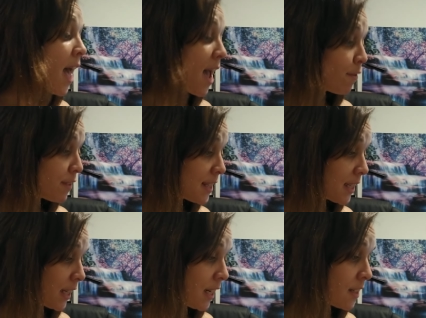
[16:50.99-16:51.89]
and
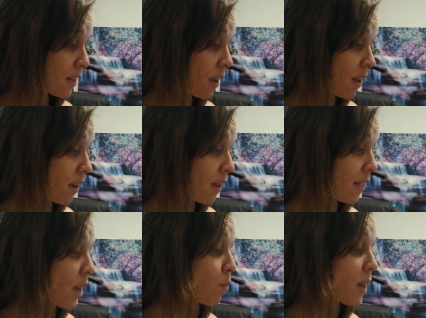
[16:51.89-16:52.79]
facilities
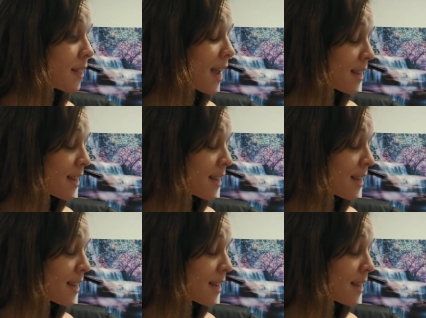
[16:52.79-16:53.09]
than was